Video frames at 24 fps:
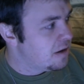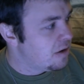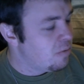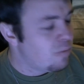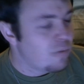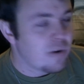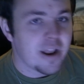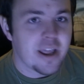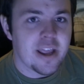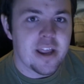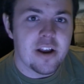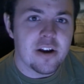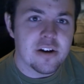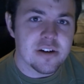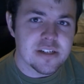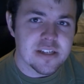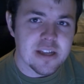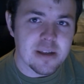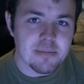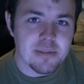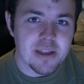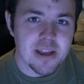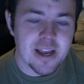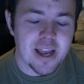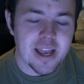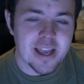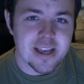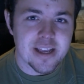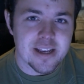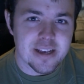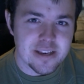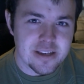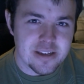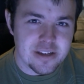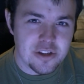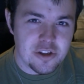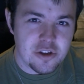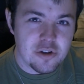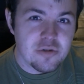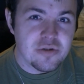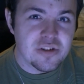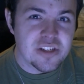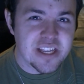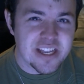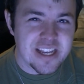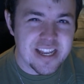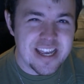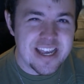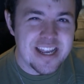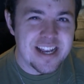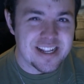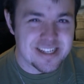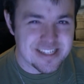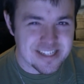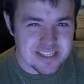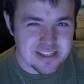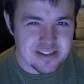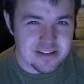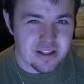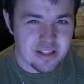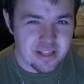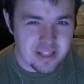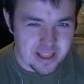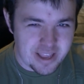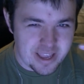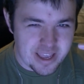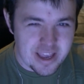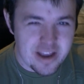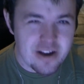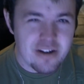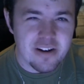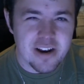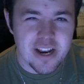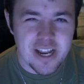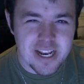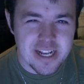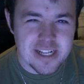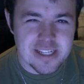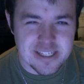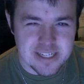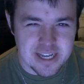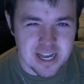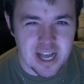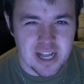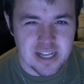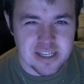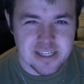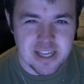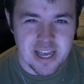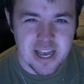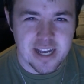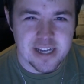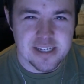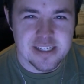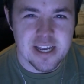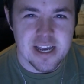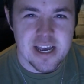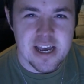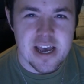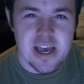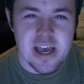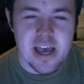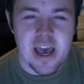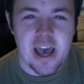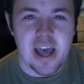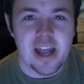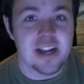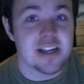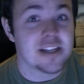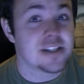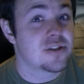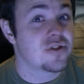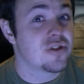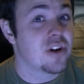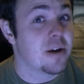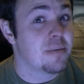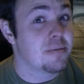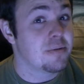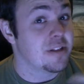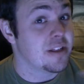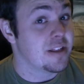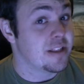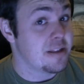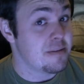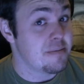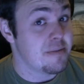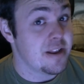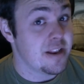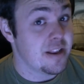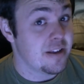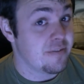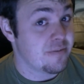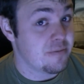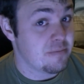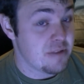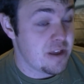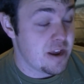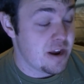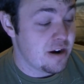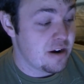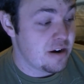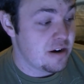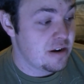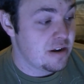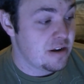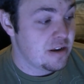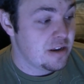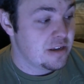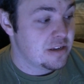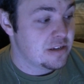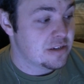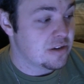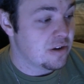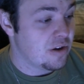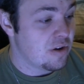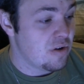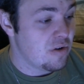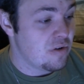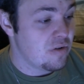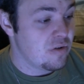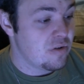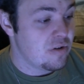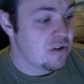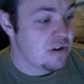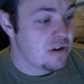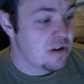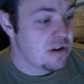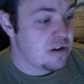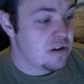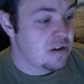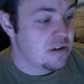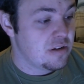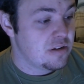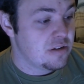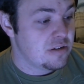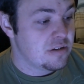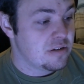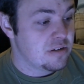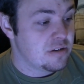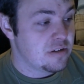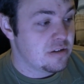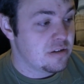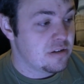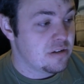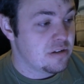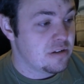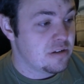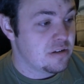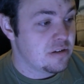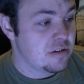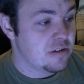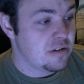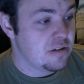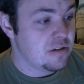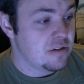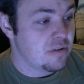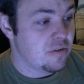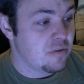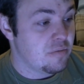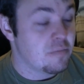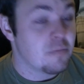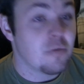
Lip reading: When I hear something, I can use it in its, like hear it in its context and extrapolate the meaning from there. So, you know,